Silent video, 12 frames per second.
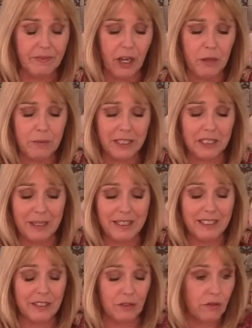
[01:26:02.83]
I hope I
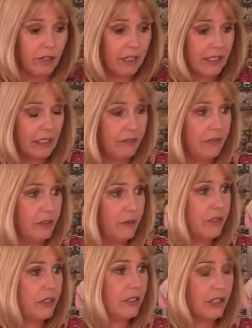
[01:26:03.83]
explained that all right. If you
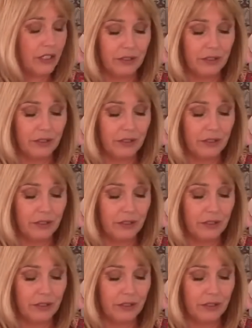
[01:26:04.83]
wanted